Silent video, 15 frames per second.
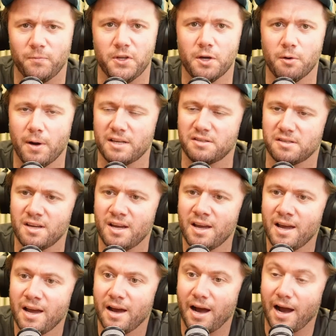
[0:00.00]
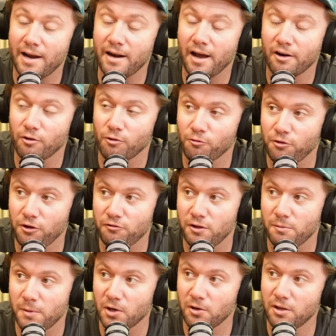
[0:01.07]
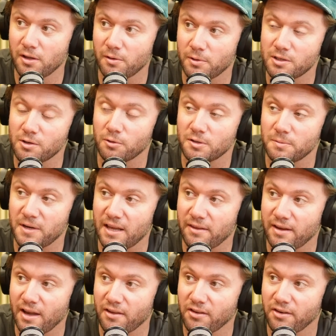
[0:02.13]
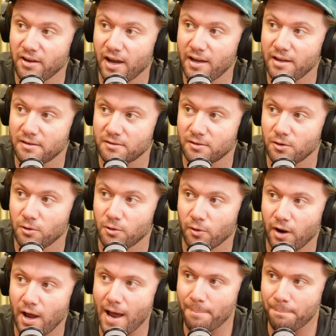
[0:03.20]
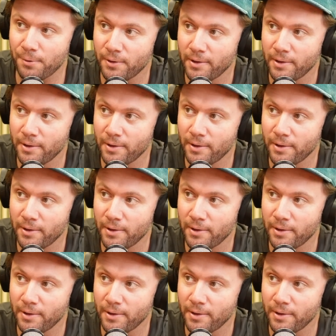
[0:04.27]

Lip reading: US 850 million that we talked about the other day. It's gone up to